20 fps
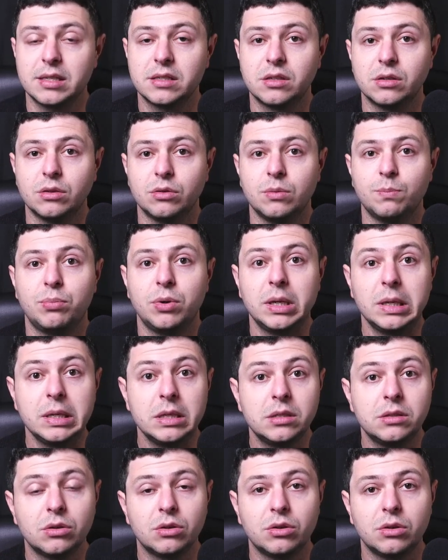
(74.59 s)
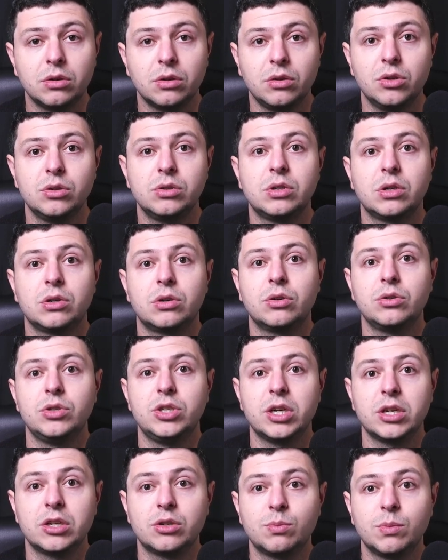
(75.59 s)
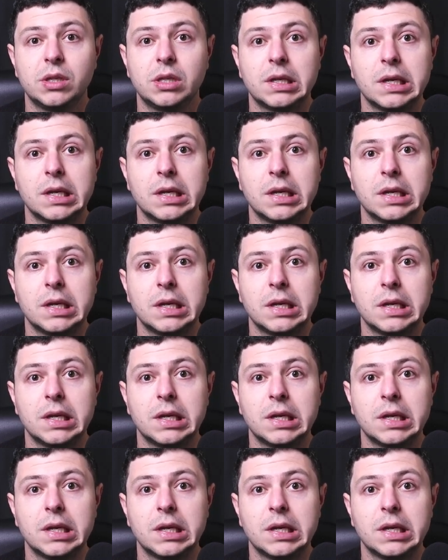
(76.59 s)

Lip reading: So please use your own judgment.